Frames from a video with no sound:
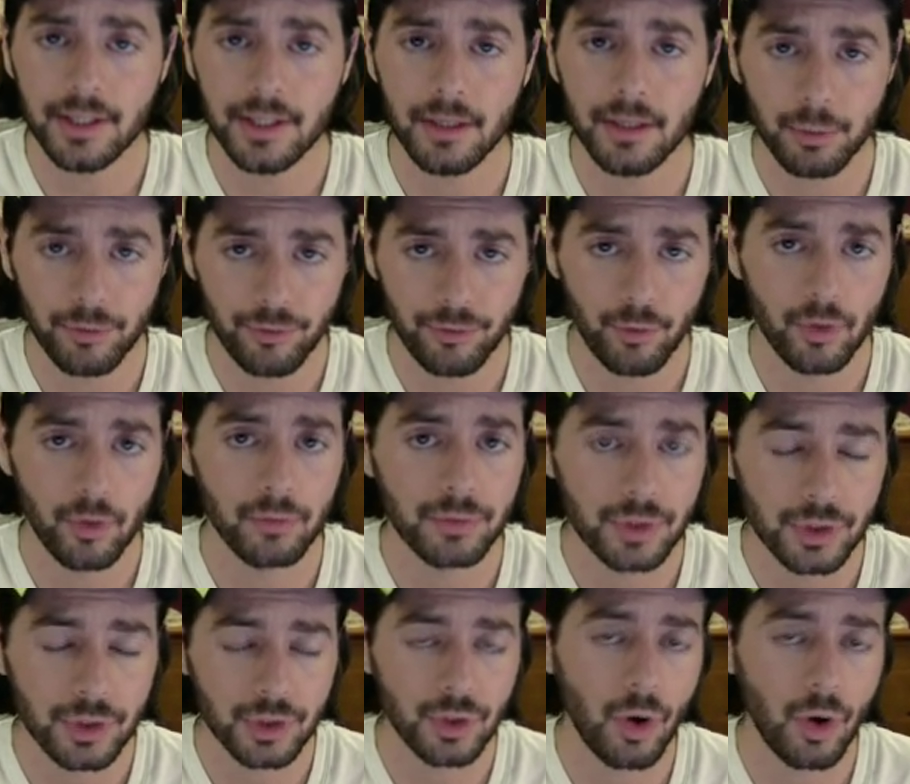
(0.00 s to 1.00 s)
that performs
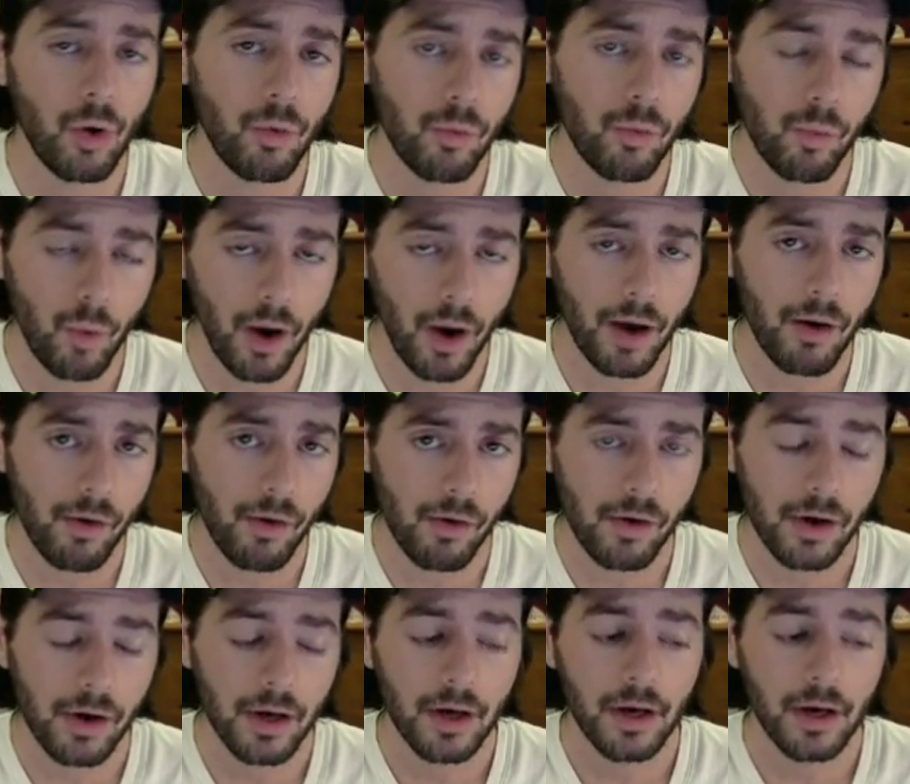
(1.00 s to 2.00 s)
so well.
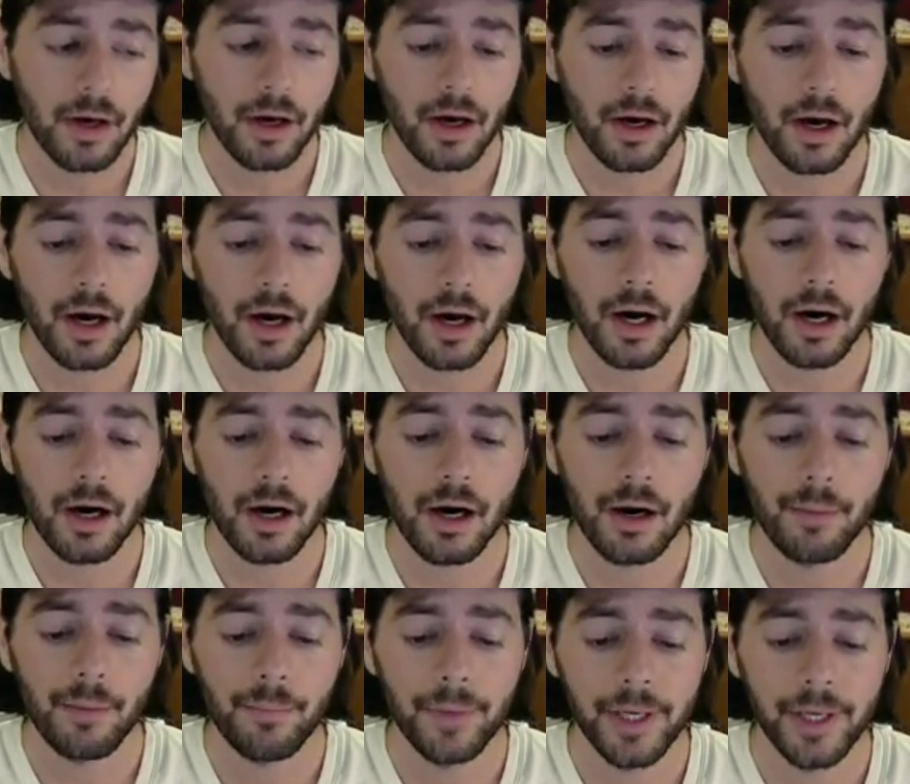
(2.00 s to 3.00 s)

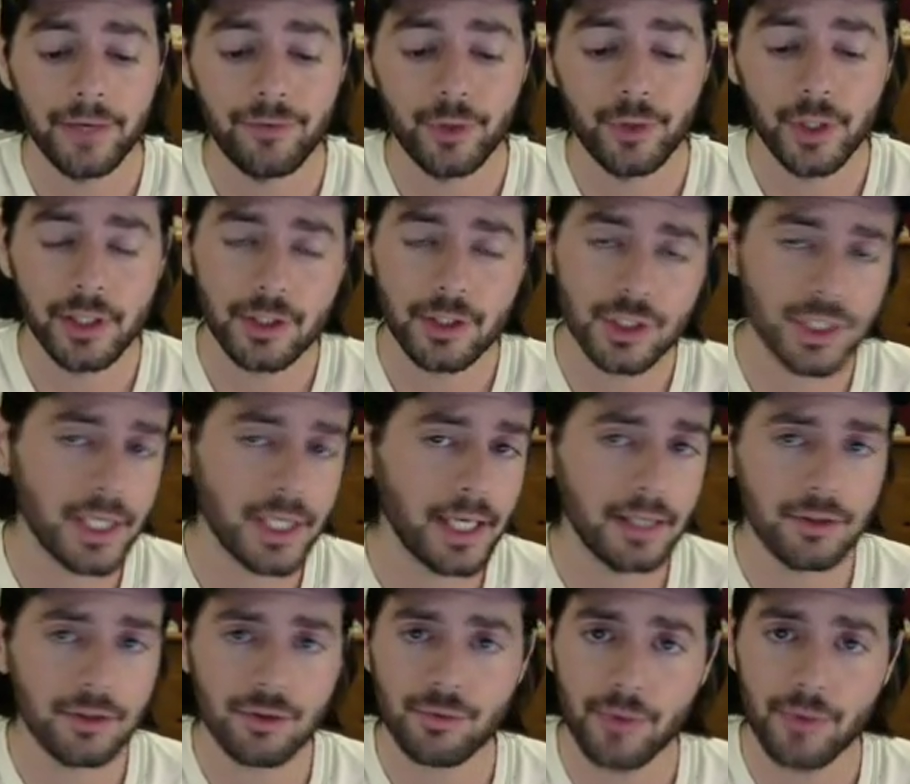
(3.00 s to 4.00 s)
Um, if you can just get
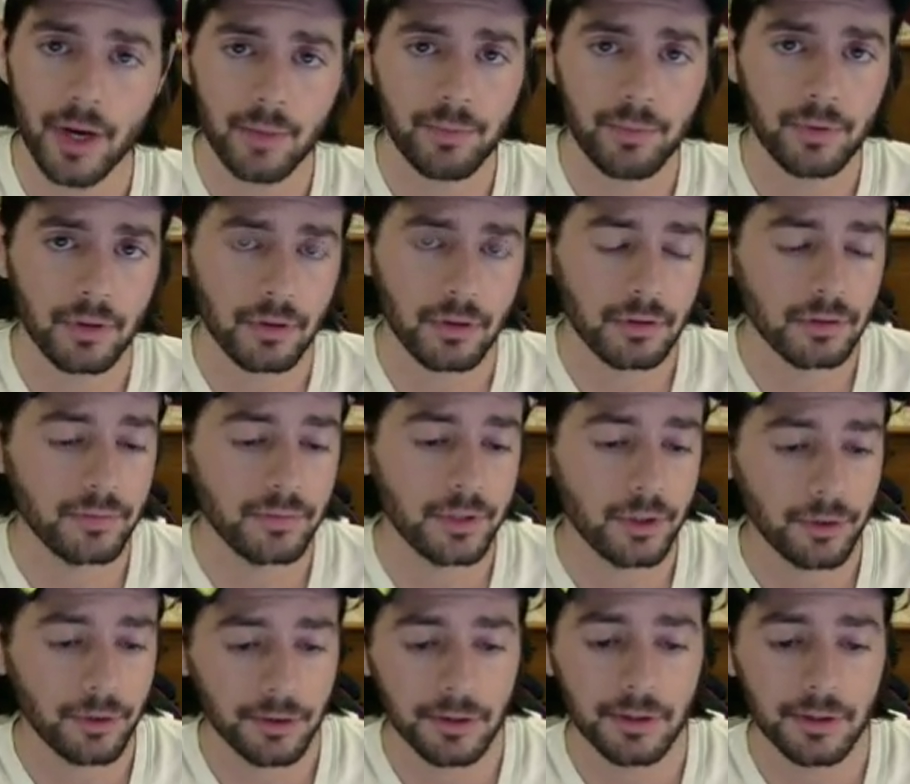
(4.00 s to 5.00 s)
it to ripen a little bit
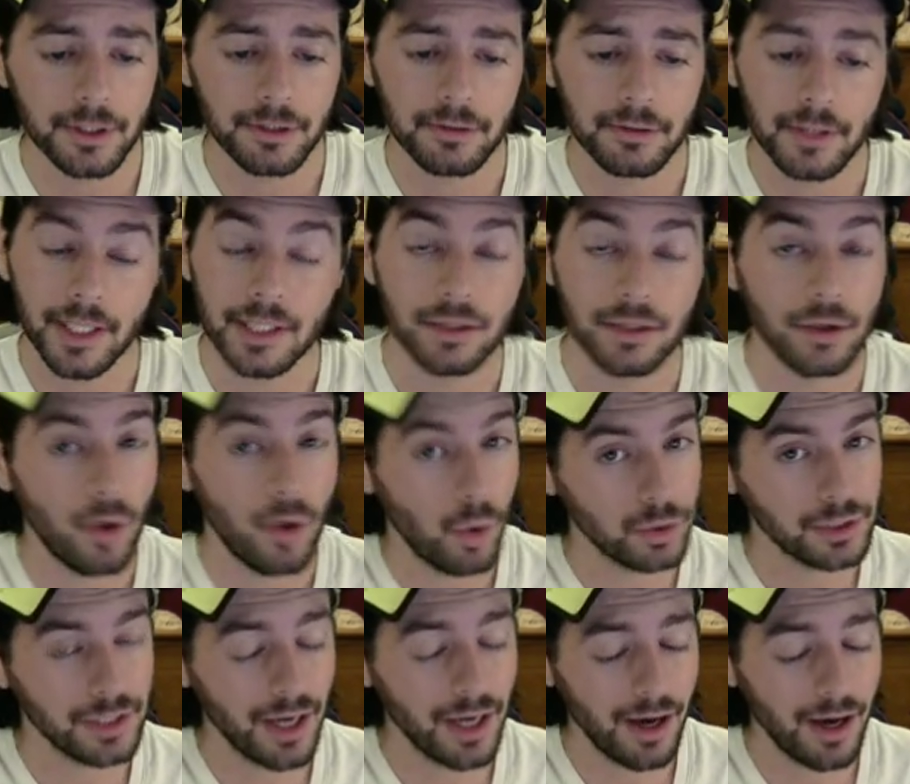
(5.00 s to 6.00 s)
earlier, like the Col
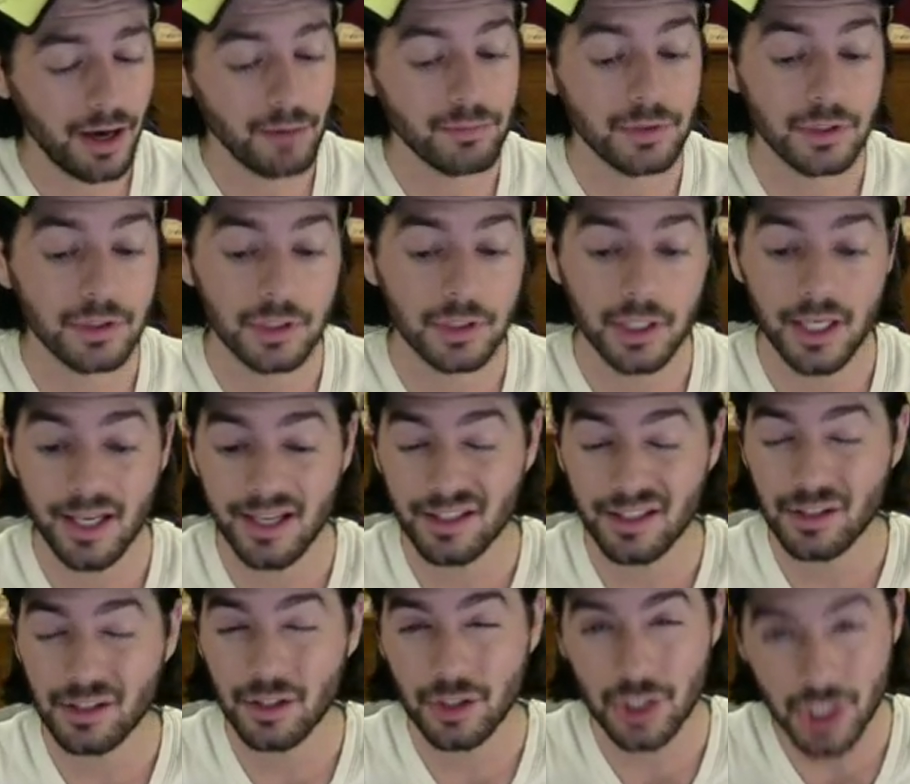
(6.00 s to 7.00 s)
de
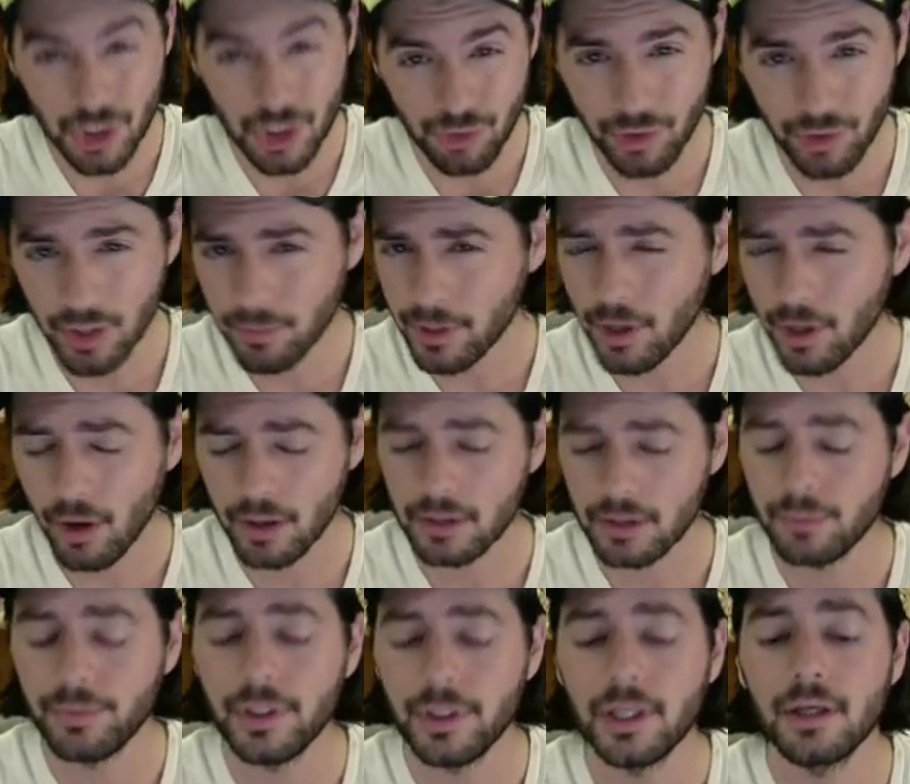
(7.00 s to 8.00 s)
it's extremely hard
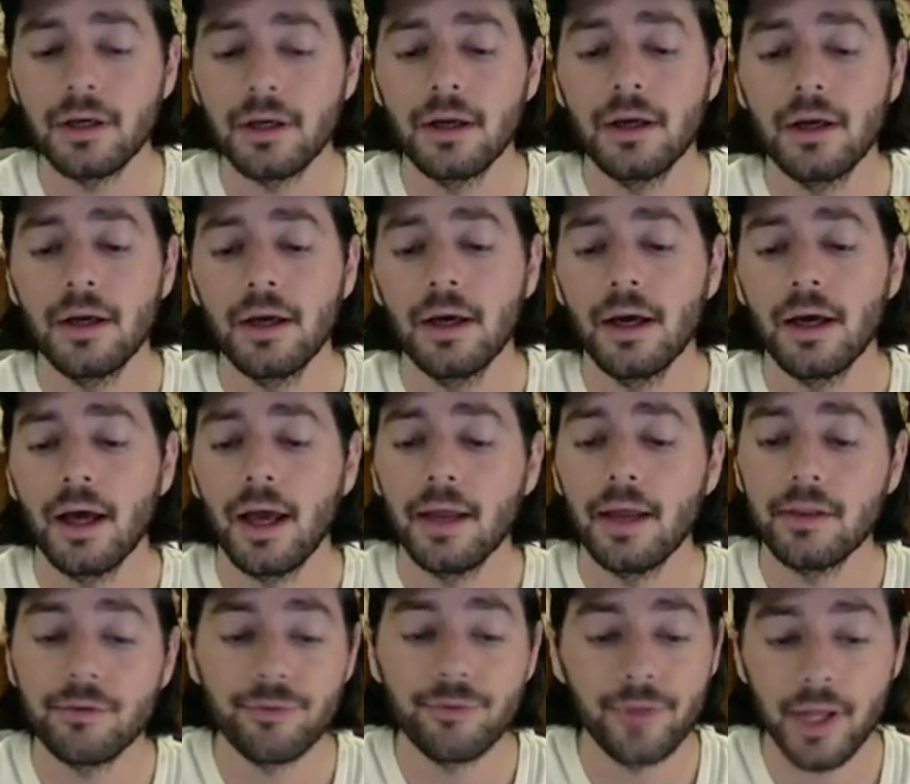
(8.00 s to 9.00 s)
to beat
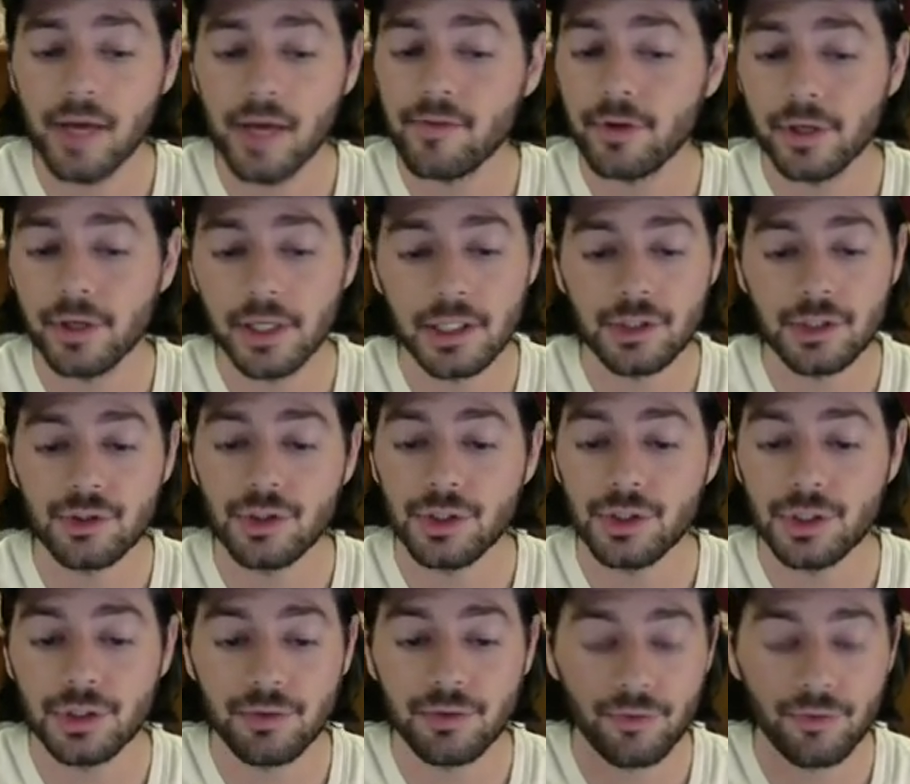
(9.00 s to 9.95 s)
and the flavor is just